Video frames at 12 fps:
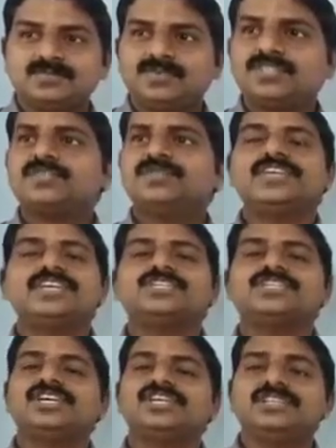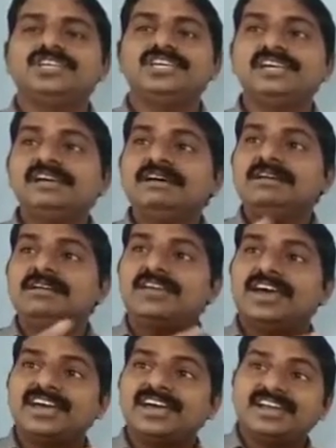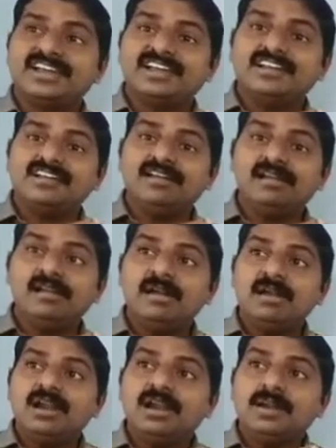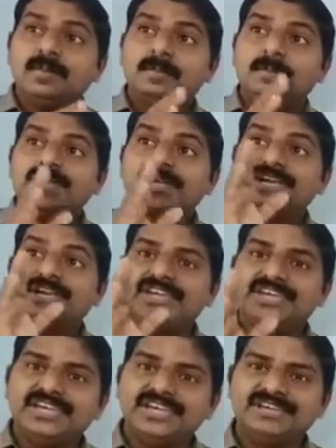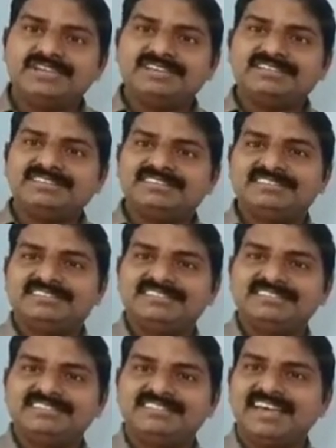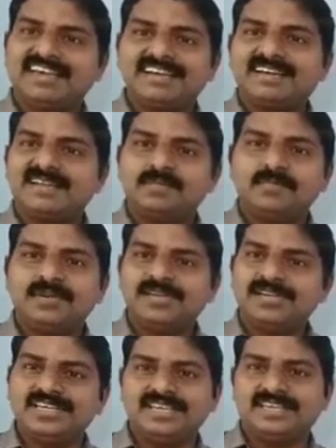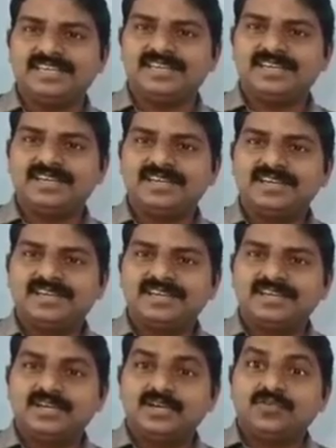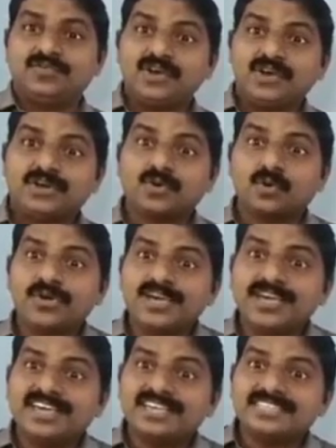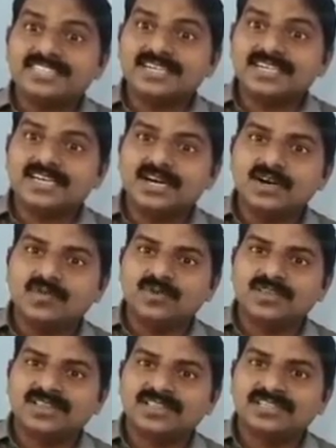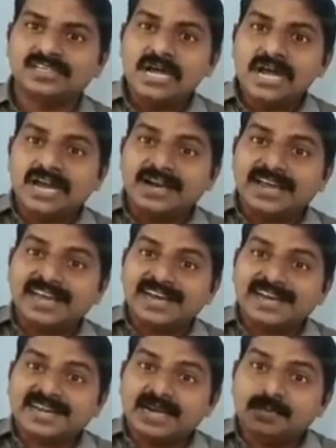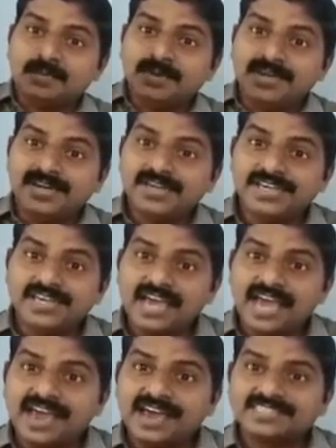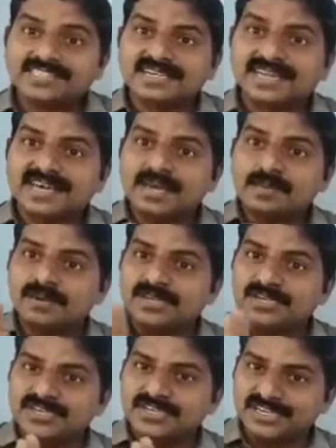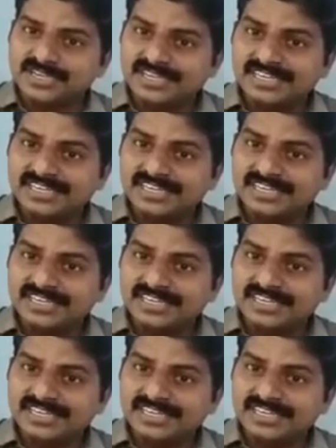First we can take the diagonal BD. Diagonal BD. If we are drawing a circle with diagonal BD as diameter,